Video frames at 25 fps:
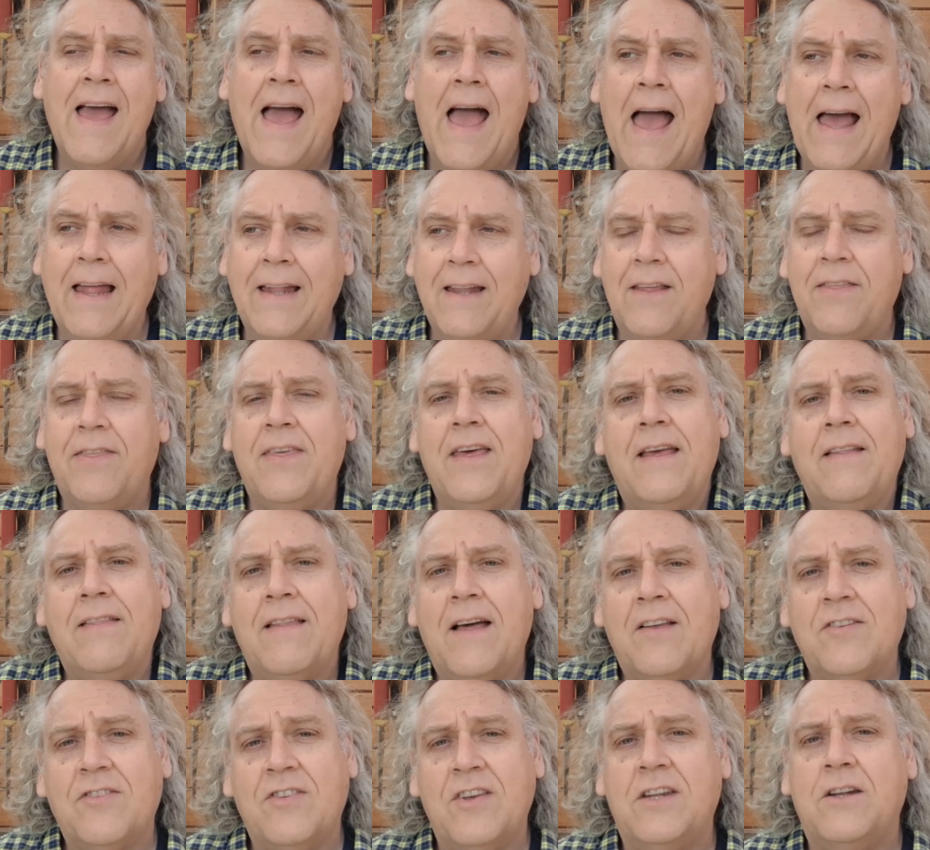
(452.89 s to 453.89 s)
Anything
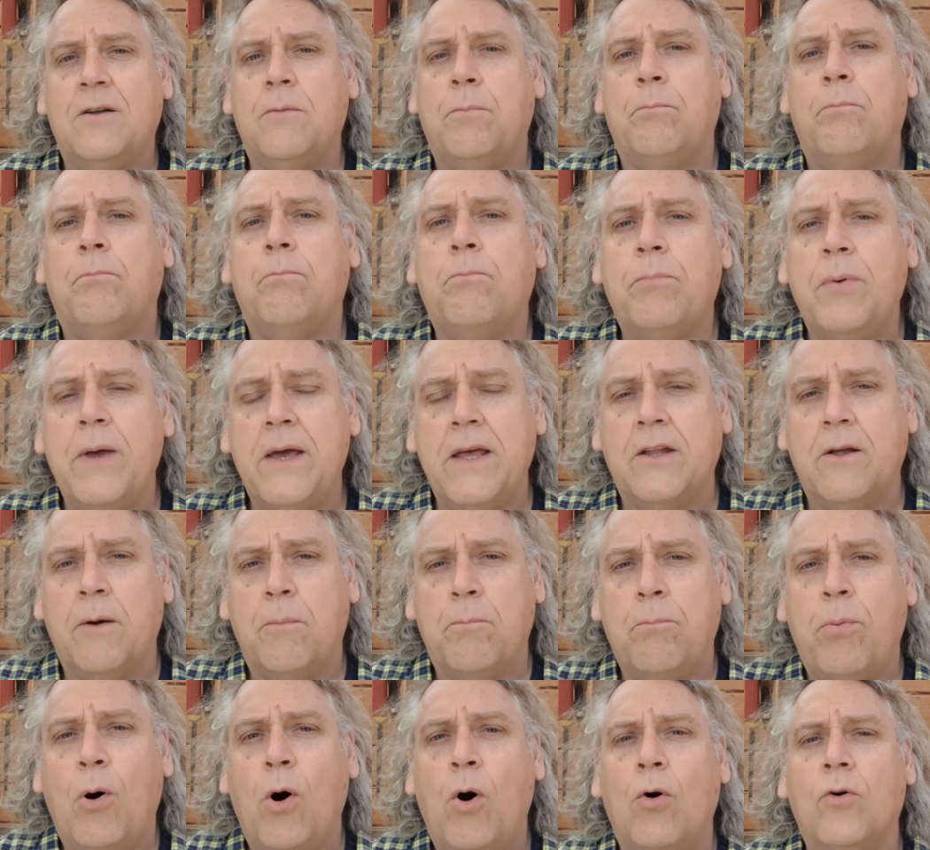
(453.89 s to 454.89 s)
that's in a, in a
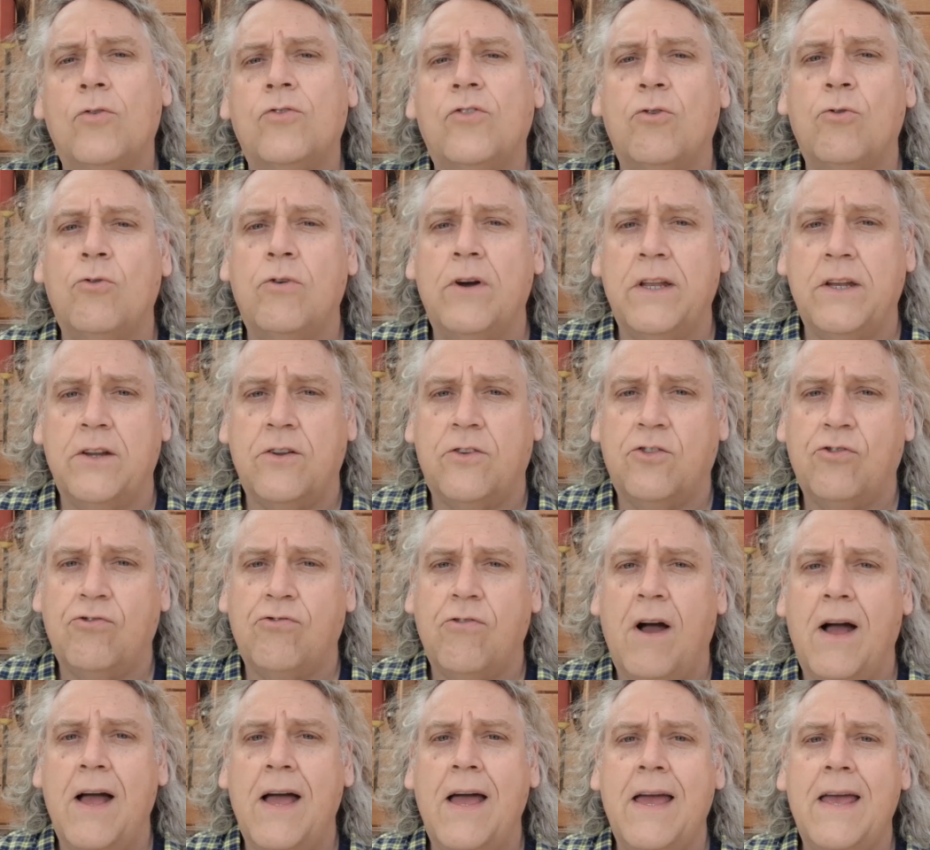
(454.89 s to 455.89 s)
pot or in a
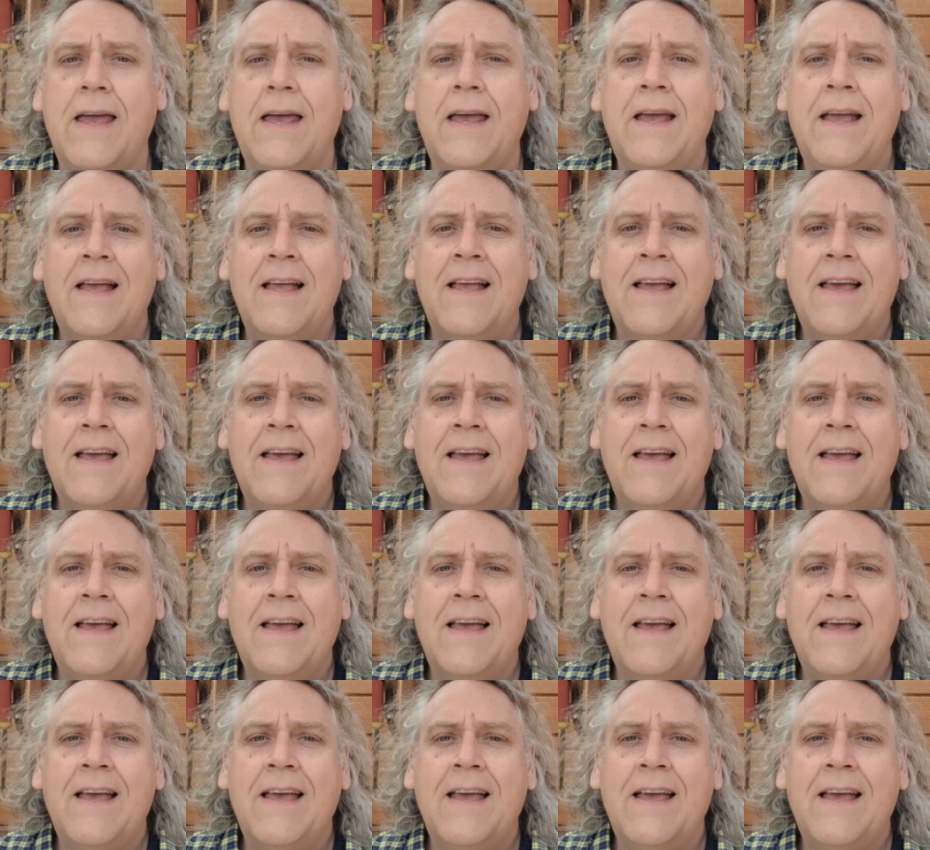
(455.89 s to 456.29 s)
tray,